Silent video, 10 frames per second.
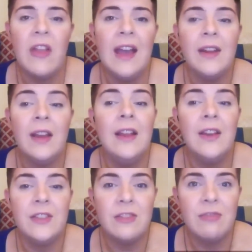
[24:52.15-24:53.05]
that and I
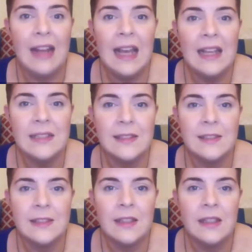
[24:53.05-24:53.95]
learned to
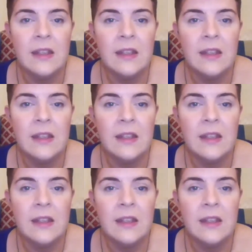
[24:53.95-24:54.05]
relax,